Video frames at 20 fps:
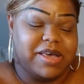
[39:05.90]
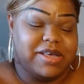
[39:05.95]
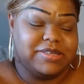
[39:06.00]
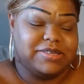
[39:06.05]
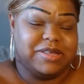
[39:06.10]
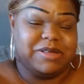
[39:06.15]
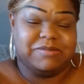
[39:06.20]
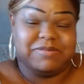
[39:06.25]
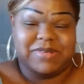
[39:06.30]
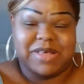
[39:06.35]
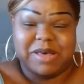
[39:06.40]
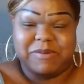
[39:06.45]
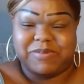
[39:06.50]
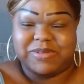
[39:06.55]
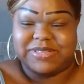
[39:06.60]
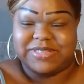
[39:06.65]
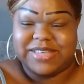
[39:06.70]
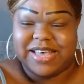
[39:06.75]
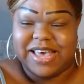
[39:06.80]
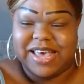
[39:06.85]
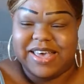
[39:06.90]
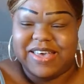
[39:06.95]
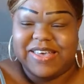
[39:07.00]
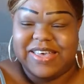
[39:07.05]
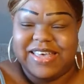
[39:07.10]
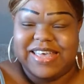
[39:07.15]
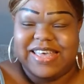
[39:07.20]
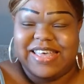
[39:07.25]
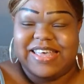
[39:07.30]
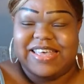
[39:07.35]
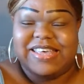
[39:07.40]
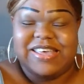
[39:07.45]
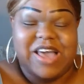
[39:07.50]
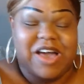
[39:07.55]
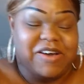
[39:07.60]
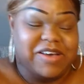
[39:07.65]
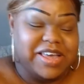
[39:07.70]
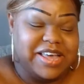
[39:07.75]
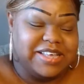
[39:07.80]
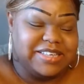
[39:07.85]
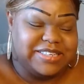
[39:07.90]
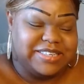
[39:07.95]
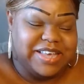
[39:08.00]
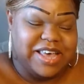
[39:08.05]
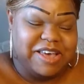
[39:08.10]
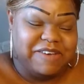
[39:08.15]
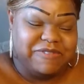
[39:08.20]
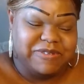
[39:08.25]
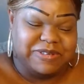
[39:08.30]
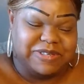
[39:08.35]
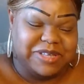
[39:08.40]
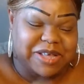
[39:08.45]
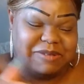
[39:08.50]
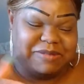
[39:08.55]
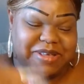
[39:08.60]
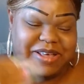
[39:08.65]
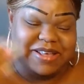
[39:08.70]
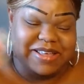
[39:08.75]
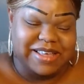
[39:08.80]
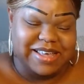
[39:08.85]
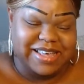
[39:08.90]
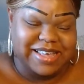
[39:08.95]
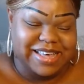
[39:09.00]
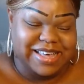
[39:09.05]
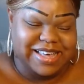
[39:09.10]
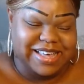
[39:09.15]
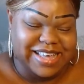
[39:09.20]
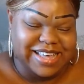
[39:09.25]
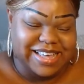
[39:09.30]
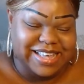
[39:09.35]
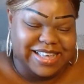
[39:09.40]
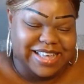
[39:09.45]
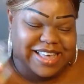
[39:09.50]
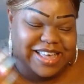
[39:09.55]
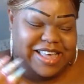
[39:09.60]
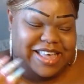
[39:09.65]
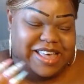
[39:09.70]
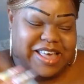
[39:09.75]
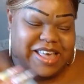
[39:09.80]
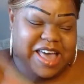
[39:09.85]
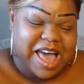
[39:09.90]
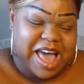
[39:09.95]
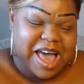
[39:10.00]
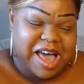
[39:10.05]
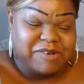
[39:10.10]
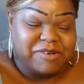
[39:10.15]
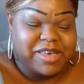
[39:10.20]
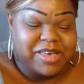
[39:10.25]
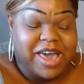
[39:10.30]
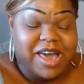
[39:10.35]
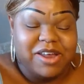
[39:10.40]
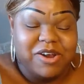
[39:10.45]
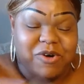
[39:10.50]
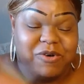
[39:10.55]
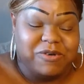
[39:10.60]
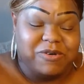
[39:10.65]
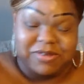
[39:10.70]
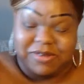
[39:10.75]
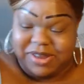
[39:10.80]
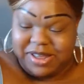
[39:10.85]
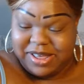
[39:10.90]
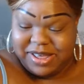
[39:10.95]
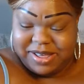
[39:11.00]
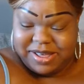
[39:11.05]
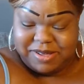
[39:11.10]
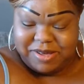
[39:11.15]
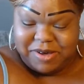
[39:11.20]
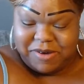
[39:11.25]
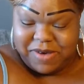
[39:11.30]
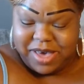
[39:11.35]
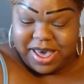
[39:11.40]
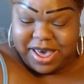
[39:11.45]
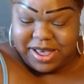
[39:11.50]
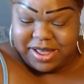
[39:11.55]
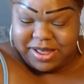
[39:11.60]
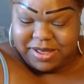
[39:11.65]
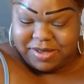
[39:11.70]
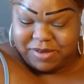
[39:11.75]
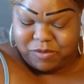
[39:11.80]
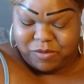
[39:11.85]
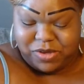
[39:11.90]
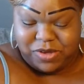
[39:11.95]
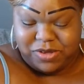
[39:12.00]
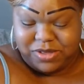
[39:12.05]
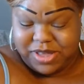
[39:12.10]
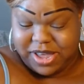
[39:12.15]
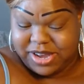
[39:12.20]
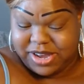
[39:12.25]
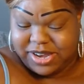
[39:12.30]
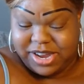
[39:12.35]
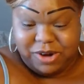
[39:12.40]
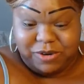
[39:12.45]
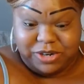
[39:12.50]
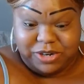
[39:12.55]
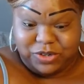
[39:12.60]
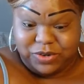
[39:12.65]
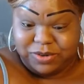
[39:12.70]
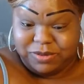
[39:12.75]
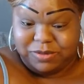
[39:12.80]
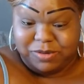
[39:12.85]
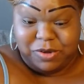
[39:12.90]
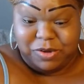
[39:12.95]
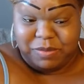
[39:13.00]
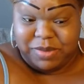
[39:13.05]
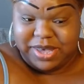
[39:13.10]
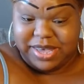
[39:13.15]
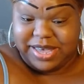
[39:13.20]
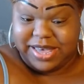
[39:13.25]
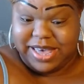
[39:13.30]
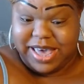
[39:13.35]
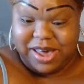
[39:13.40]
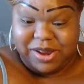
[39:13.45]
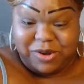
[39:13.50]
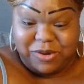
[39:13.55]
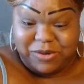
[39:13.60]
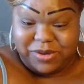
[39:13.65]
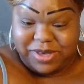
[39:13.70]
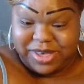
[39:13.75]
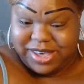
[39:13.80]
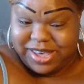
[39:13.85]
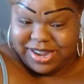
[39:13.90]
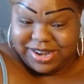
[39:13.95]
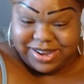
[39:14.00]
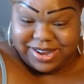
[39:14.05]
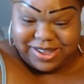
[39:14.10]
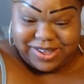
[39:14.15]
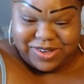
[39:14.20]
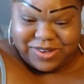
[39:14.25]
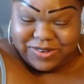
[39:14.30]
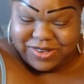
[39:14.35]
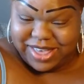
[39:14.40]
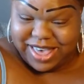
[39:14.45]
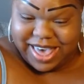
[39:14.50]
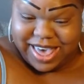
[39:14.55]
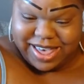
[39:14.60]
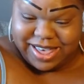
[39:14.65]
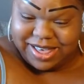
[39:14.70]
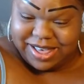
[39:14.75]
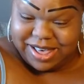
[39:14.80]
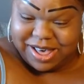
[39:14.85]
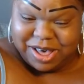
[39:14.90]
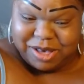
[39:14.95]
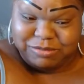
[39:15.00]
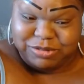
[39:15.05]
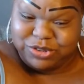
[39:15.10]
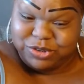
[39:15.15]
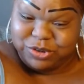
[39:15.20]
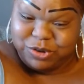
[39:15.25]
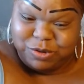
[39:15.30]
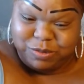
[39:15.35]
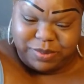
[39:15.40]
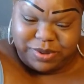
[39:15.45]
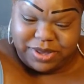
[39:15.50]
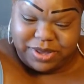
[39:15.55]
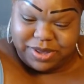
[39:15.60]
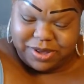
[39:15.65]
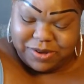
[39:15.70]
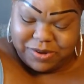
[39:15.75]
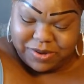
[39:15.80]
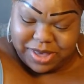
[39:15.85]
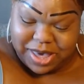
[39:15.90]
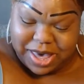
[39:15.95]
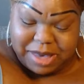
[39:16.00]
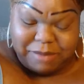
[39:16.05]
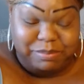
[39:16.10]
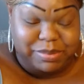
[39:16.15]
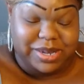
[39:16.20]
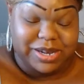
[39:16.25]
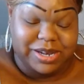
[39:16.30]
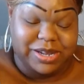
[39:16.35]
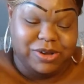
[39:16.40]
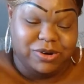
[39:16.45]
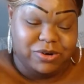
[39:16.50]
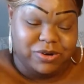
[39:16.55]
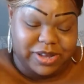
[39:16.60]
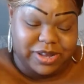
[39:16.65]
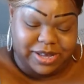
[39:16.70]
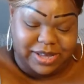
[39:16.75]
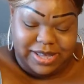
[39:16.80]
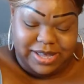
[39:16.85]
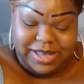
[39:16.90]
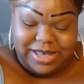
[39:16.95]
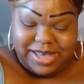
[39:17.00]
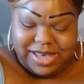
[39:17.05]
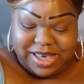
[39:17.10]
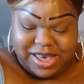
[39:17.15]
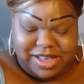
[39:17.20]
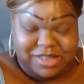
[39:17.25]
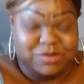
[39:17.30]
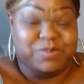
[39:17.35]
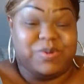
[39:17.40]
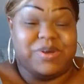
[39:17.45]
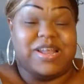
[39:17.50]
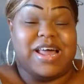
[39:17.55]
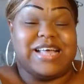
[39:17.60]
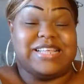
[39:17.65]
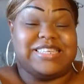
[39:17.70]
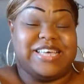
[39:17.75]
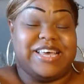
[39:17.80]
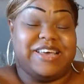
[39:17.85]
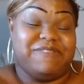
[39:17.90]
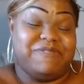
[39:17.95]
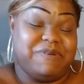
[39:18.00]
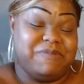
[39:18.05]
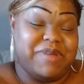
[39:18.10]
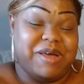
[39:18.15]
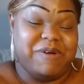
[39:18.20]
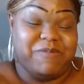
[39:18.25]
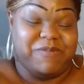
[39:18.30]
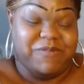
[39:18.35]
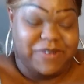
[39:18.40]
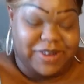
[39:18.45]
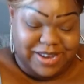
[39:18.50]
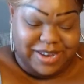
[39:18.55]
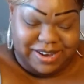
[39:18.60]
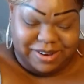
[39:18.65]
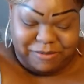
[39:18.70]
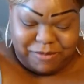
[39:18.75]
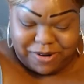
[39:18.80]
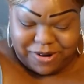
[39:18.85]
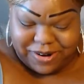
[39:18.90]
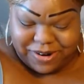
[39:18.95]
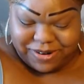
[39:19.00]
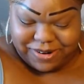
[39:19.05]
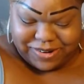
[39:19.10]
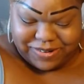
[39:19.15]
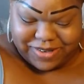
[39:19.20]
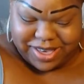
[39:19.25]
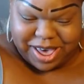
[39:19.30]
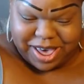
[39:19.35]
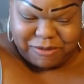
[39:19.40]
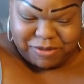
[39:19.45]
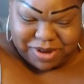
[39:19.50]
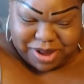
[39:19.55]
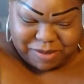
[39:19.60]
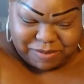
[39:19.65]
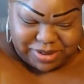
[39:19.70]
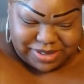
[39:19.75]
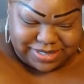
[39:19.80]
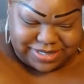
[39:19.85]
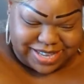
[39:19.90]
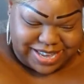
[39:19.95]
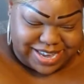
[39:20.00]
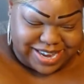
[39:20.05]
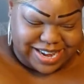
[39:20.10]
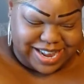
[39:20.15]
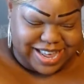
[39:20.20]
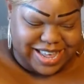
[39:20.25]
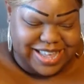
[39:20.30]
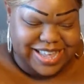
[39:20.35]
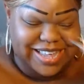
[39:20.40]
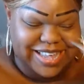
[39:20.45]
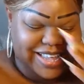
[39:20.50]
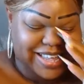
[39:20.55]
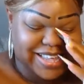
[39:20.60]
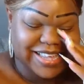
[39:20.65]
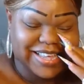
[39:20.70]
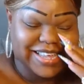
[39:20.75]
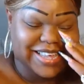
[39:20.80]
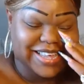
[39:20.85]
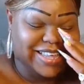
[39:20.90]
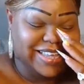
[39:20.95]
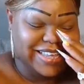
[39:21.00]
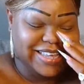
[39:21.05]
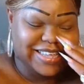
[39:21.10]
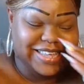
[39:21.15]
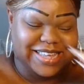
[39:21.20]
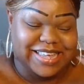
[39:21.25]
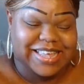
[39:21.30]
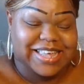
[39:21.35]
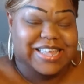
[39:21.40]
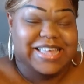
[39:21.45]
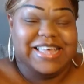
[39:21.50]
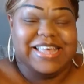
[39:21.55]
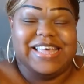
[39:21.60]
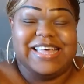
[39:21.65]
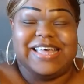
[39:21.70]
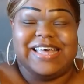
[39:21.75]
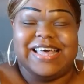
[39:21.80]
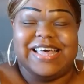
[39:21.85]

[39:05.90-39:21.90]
getting some type of say, y'all getting saved for something. I uh, ghetto, okay. When you say niggerish, you, you mean ghetto, ignorant, okay. I'm stupid, okay. Belittling is what I take from that red word, okay. When they be saying that,